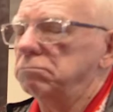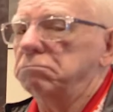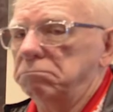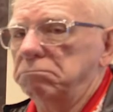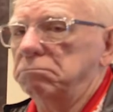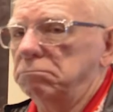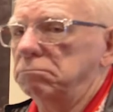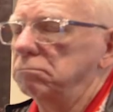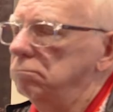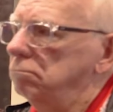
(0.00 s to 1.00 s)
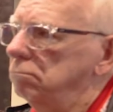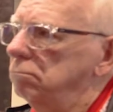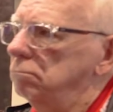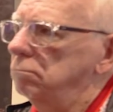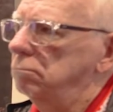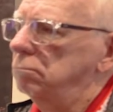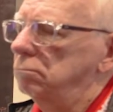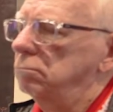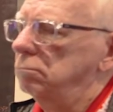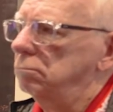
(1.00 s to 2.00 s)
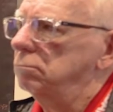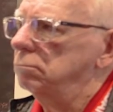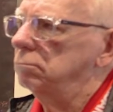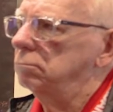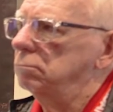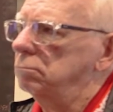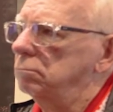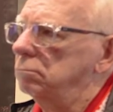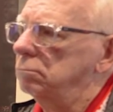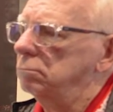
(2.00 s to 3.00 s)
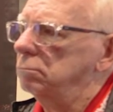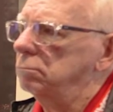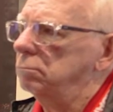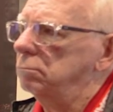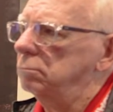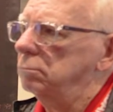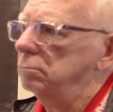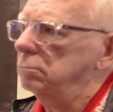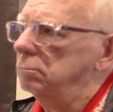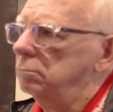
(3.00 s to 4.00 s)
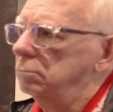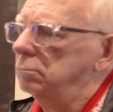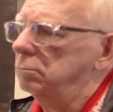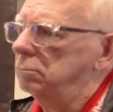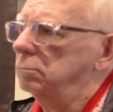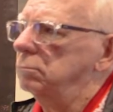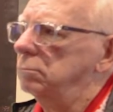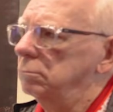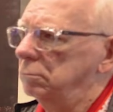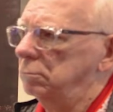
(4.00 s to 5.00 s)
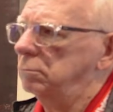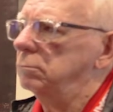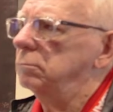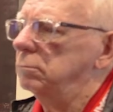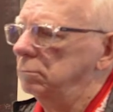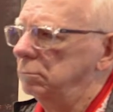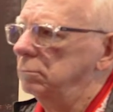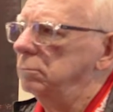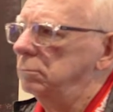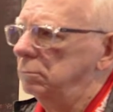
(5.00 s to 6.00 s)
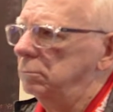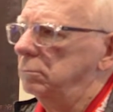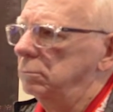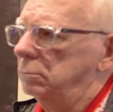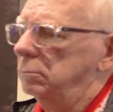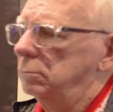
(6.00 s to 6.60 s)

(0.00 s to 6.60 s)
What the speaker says: (not speaking)